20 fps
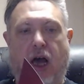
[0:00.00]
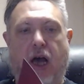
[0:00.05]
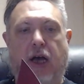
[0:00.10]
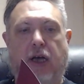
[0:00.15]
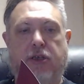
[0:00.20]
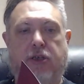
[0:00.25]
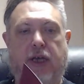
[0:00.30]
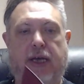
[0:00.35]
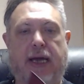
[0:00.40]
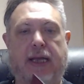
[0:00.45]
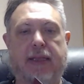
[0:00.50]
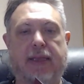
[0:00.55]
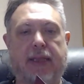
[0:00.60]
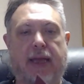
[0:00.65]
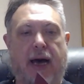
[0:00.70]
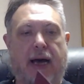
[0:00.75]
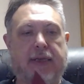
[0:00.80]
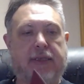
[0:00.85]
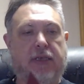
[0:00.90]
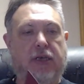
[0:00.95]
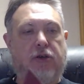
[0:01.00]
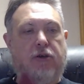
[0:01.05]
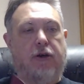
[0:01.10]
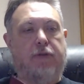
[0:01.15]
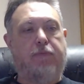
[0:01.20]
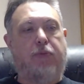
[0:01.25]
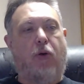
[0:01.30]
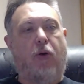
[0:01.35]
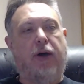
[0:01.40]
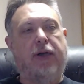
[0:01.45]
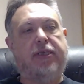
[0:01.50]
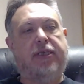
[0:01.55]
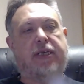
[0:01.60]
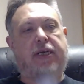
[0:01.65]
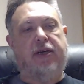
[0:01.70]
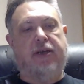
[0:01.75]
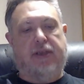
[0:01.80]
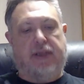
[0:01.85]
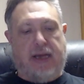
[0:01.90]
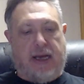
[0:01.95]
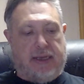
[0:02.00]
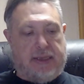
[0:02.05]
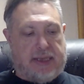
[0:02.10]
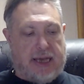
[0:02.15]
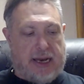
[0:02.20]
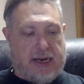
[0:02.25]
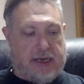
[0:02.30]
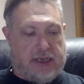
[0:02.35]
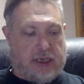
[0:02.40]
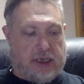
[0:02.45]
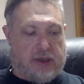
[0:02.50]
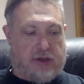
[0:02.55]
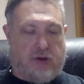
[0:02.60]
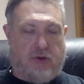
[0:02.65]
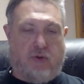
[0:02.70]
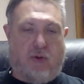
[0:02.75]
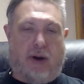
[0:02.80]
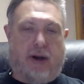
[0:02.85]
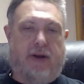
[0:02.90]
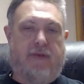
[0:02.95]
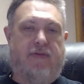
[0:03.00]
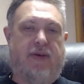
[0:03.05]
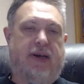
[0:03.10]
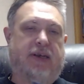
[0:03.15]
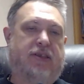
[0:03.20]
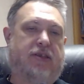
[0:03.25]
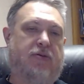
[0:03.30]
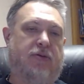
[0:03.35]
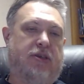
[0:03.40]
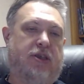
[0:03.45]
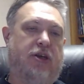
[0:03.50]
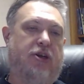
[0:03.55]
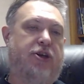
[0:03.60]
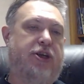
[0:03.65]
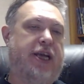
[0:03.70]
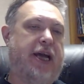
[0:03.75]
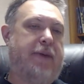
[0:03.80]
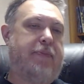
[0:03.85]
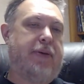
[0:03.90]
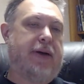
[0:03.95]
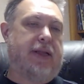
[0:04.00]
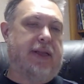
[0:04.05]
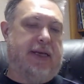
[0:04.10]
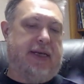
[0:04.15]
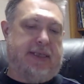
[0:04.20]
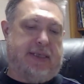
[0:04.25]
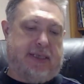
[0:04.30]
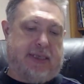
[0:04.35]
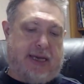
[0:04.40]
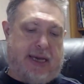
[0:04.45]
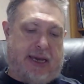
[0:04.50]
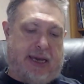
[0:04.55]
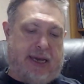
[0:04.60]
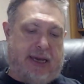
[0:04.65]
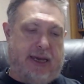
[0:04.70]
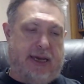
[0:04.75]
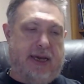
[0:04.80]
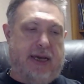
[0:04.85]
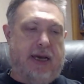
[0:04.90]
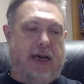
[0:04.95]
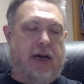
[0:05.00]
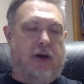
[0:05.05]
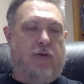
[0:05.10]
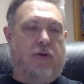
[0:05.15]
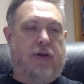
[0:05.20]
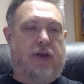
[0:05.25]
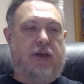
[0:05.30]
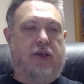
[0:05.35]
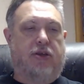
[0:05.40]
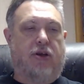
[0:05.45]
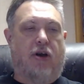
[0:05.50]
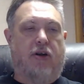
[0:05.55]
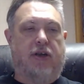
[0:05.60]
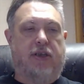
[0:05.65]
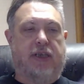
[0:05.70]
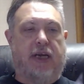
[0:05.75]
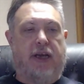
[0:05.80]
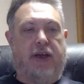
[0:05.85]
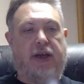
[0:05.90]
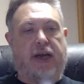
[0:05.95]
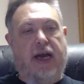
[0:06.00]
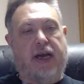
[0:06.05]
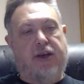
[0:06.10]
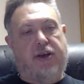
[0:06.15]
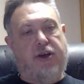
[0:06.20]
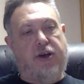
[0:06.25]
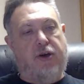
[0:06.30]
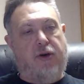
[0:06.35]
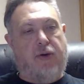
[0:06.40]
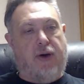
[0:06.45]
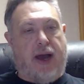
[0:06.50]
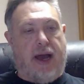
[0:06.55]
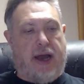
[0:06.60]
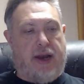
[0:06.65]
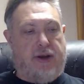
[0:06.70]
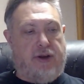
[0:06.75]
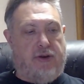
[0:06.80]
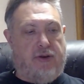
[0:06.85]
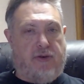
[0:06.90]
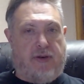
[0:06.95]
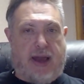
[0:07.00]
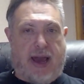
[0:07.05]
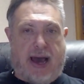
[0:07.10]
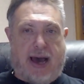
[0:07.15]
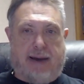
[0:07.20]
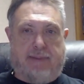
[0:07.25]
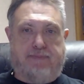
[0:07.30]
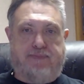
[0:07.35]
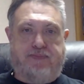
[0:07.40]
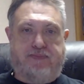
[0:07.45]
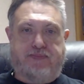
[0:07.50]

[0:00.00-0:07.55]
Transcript: So they got lots of good points here. They didn't just do 1 adventure, which you typically see with a starter set. You get 2, and you get